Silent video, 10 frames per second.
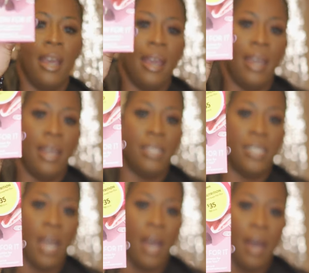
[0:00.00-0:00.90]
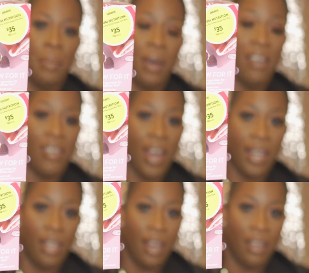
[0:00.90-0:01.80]
And I've
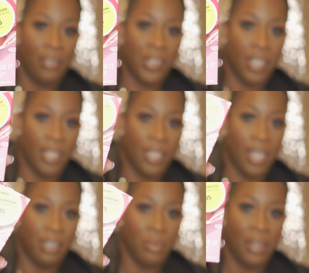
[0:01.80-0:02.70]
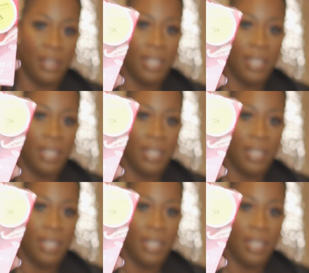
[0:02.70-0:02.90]
had a lot of success with